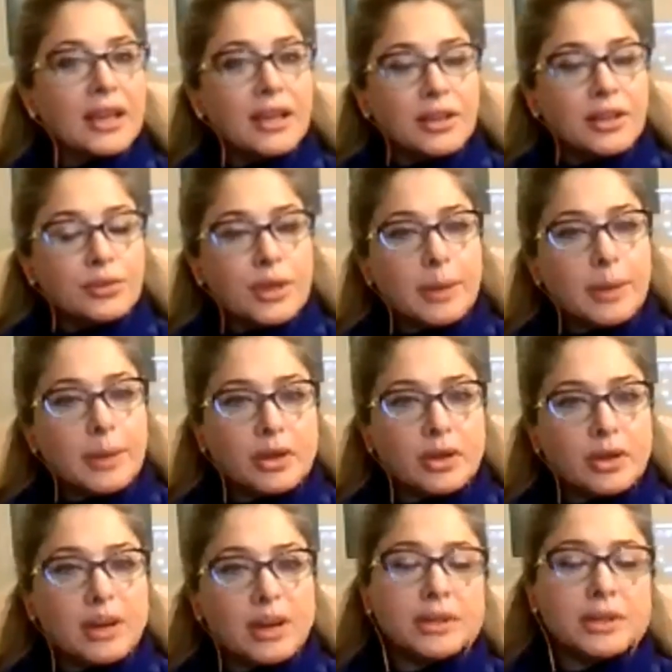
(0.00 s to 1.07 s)
You kept
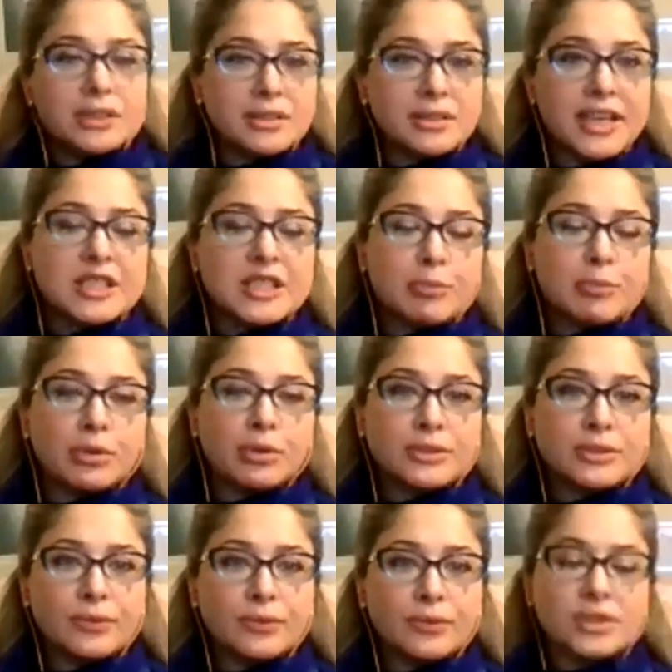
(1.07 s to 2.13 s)
commerce, exports, food
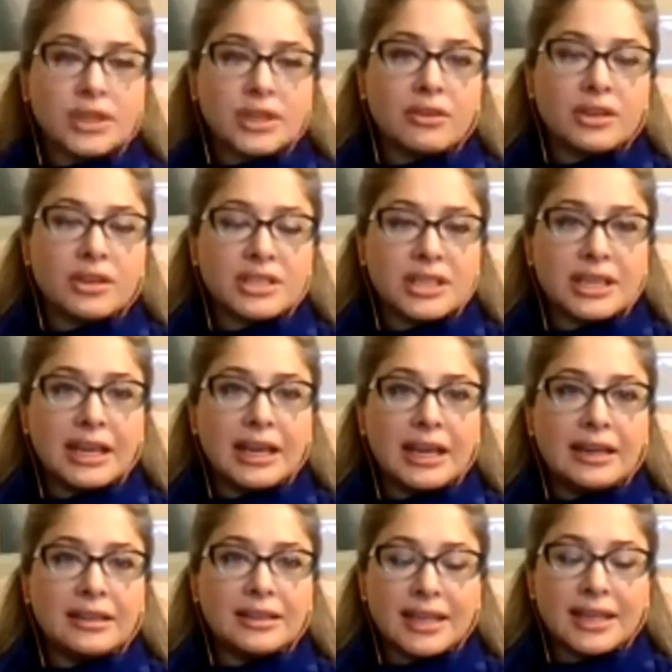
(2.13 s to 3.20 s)
security, and
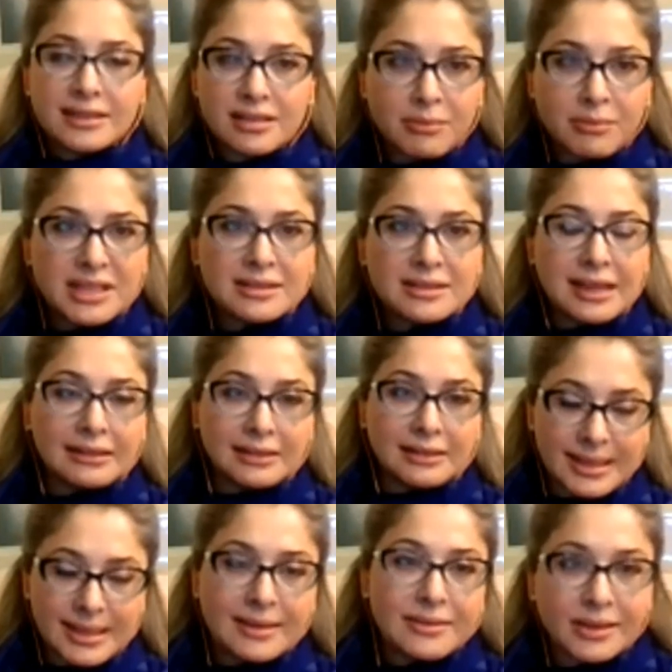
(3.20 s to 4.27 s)
SMEs at the
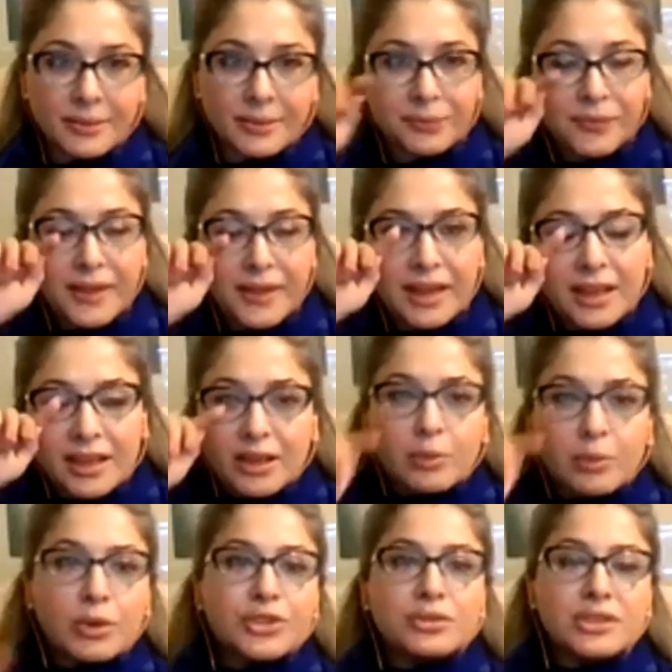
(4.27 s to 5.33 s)
center.
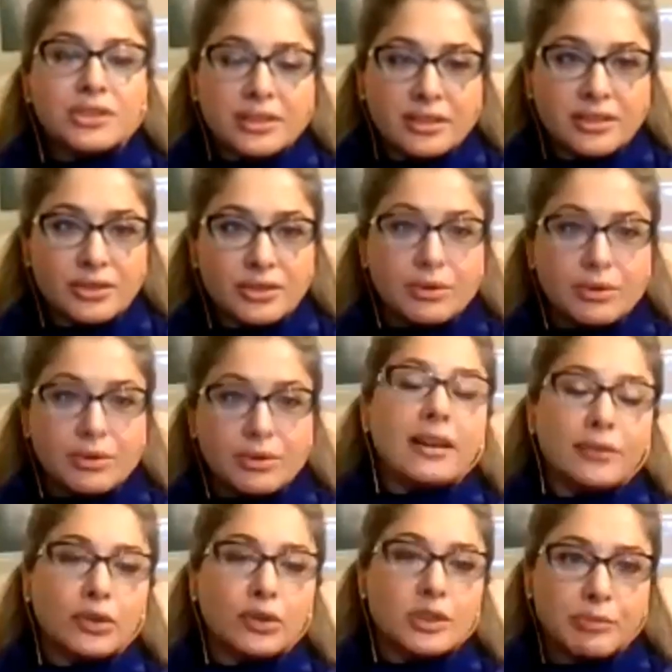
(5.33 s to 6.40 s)
What you didn't do, and of
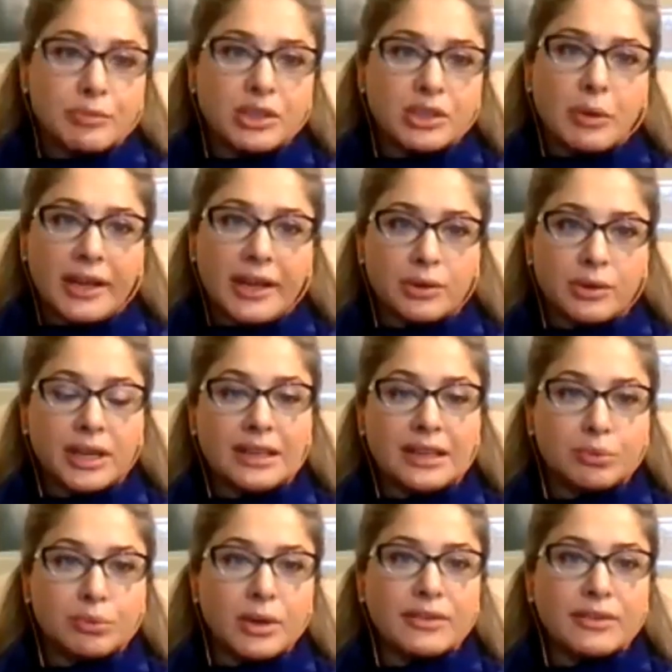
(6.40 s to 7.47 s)
course BOI, you have
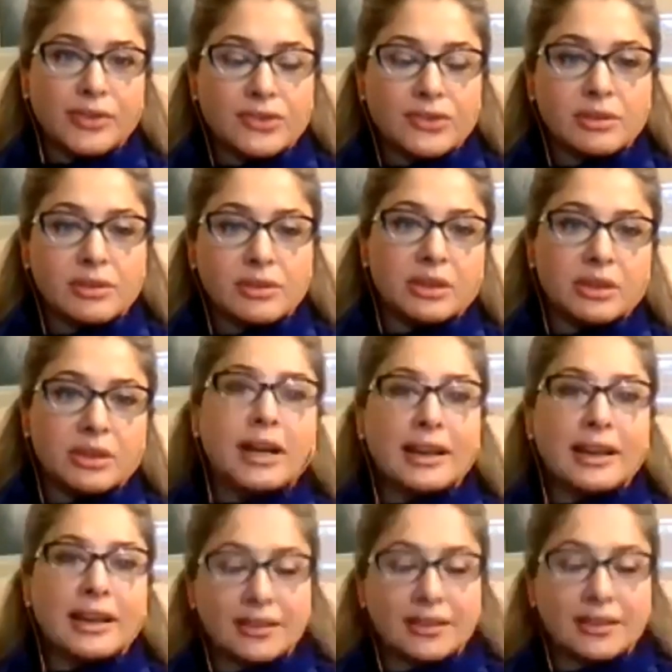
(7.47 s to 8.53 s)
1 federal BOI and
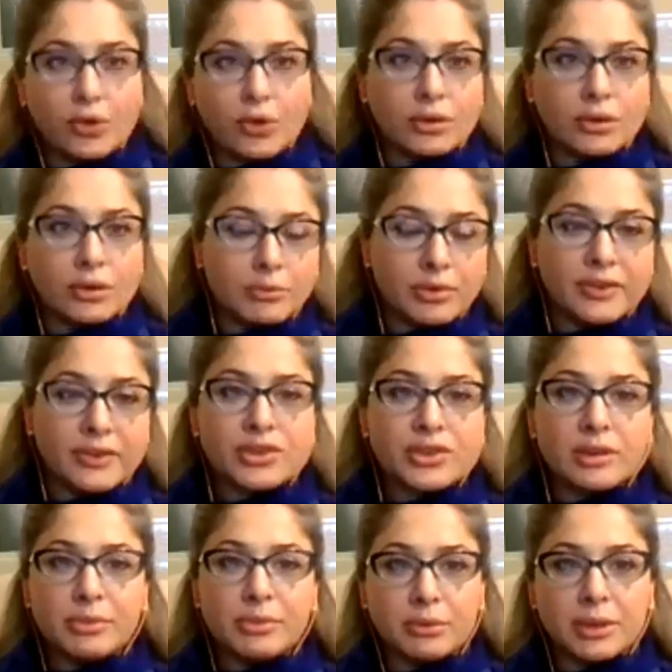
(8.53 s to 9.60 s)
4 provincial
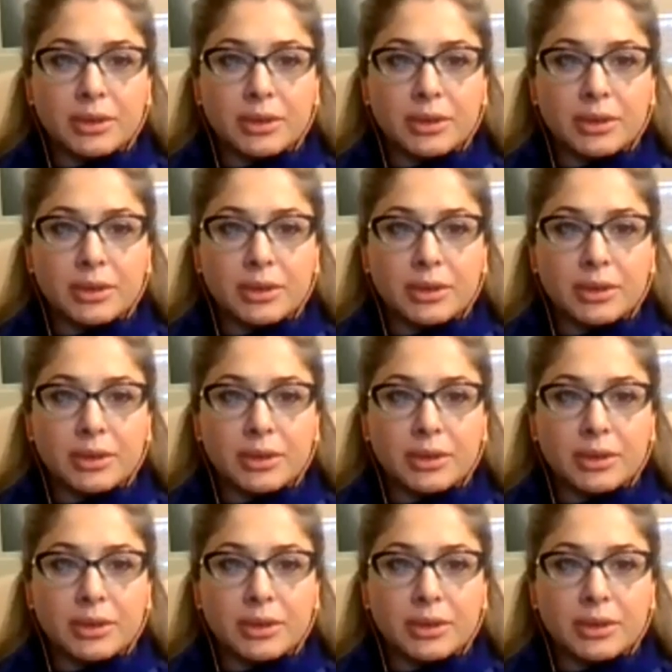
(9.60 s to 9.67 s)
BOI.